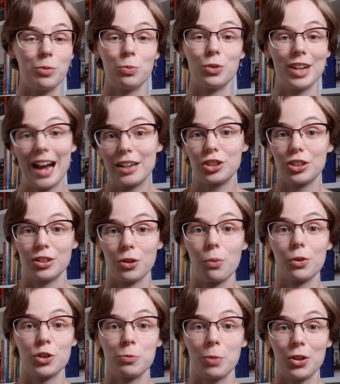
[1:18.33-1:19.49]
reaction or
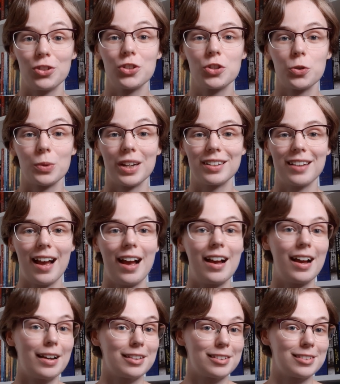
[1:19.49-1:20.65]
response to it
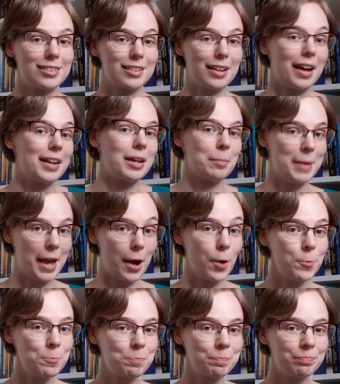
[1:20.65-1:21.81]
as I am
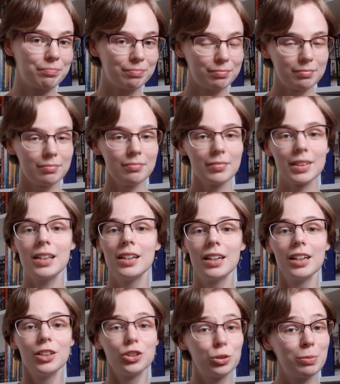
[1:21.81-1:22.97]
now.
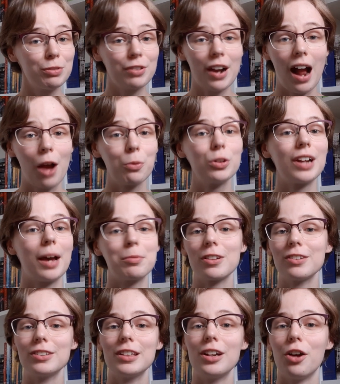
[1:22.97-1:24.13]
To be fair, I would
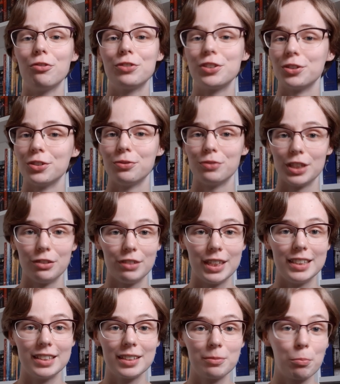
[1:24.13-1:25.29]
absolutely love to
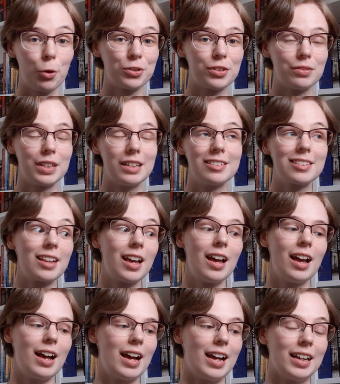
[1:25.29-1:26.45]
reread most of these,
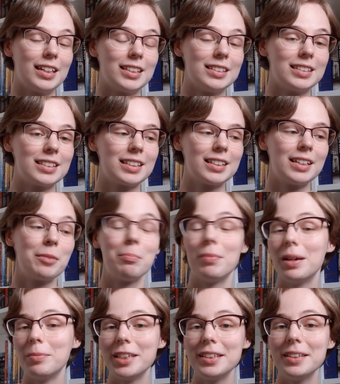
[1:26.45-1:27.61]
and
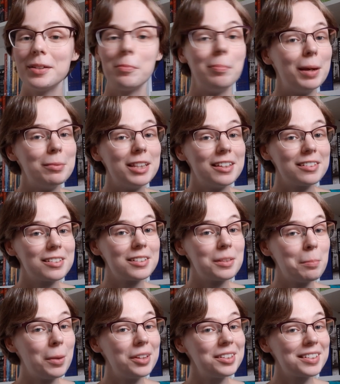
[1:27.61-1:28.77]
maybe this is the
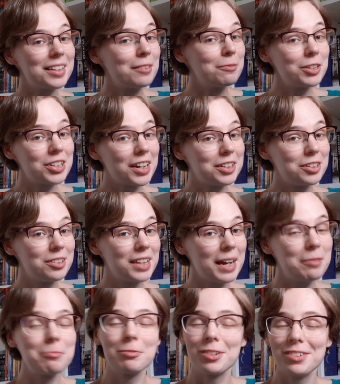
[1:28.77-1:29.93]
month in which I do that.
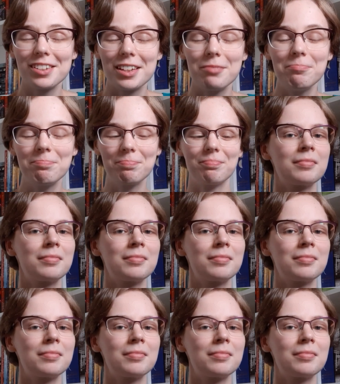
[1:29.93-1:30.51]
We'll see.